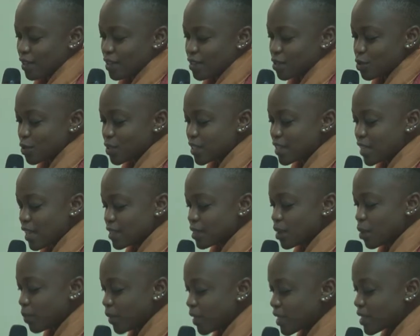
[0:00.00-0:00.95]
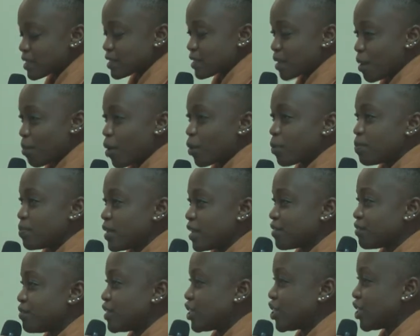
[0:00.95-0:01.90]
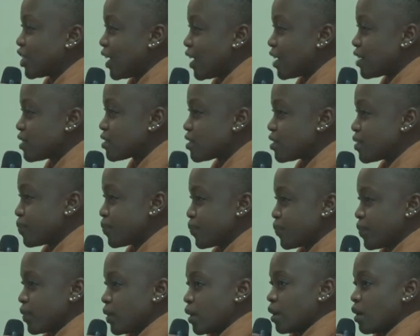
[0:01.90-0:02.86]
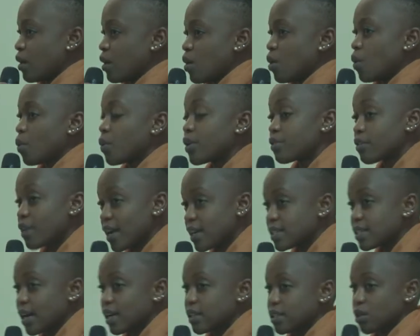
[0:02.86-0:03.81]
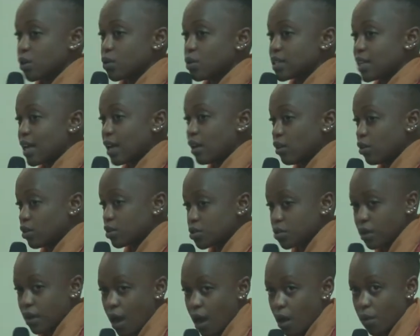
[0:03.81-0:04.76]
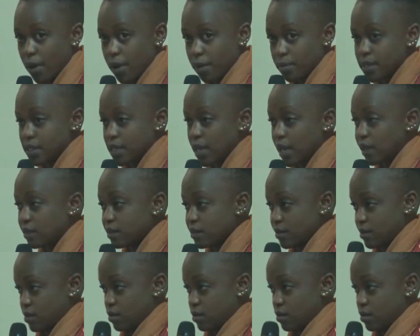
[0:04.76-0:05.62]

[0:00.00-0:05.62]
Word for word: So Siasa Place is about being vigilant. We write articles a lot on our website,